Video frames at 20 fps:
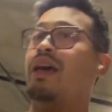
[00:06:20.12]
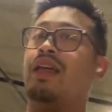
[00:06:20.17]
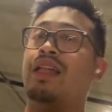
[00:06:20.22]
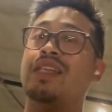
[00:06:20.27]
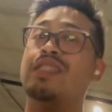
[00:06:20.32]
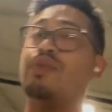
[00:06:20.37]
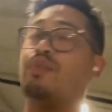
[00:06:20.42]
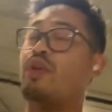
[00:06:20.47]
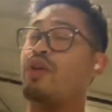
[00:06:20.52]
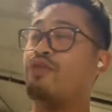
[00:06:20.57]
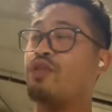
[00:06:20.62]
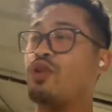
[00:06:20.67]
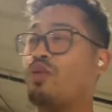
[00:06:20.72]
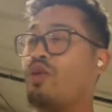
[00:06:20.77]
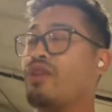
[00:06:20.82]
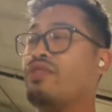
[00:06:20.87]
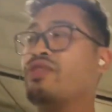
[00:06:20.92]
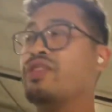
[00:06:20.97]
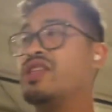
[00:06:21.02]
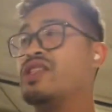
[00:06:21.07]
that's the perfect
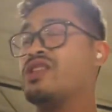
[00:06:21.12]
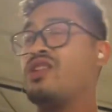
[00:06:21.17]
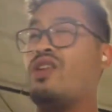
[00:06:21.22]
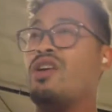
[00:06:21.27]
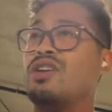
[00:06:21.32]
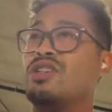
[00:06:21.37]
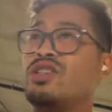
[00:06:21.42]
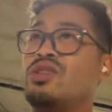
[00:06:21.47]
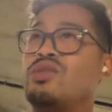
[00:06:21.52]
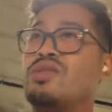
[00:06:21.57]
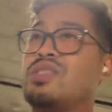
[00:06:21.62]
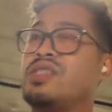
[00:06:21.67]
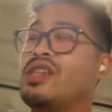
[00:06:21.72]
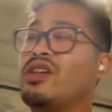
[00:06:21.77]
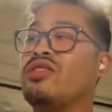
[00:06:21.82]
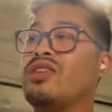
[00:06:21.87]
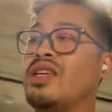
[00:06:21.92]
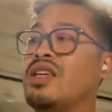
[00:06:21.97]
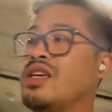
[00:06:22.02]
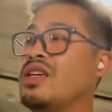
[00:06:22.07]
word for this car too, is
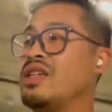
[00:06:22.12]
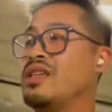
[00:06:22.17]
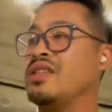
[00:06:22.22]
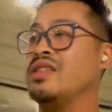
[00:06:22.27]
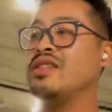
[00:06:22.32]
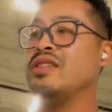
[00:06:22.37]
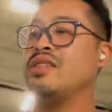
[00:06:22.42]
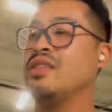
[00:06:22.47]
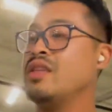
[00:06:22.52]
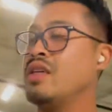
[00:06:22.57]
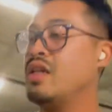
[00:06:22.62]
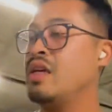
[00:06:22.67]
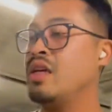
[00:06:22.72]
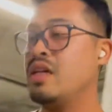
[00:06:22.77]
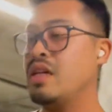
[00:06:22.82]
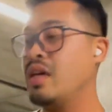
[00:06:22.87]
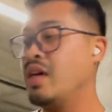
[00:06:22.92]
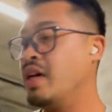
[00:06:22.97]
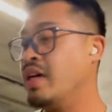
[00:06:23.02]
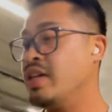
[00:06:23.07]
silky, because
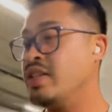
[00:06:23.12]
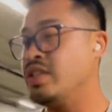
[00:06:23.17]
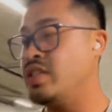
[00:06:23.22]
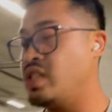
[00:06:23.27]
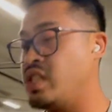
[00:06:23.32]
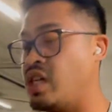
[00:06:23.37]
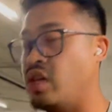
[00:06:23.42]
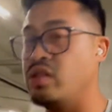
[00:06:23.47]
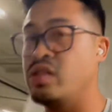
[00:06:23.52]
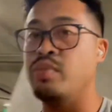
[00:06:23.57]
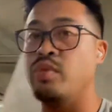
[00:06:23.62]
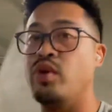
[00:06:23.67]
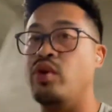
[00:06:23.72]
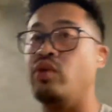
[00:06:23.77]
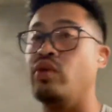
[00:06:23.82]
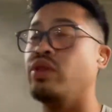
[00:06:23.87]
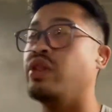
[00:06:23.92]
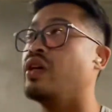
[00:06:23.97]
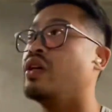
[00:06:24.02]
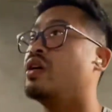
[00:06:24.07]
she's so
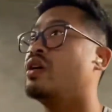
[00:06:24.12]
smooth.